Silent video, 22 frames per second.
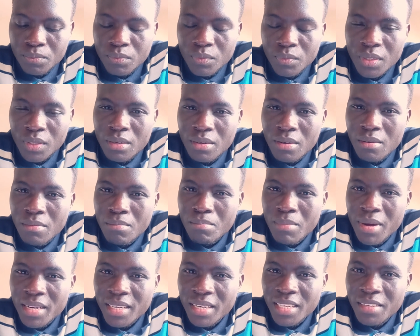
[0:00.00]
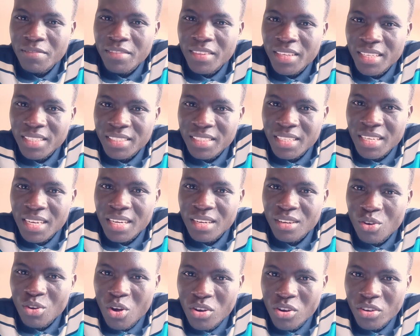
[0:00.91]
But if there is a
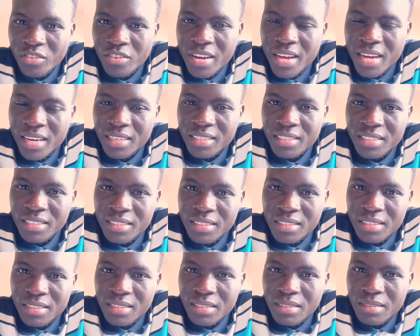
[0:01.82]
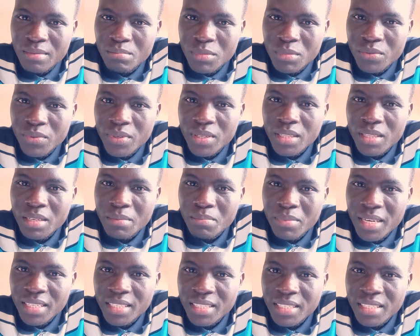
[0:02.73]
contract between the parties,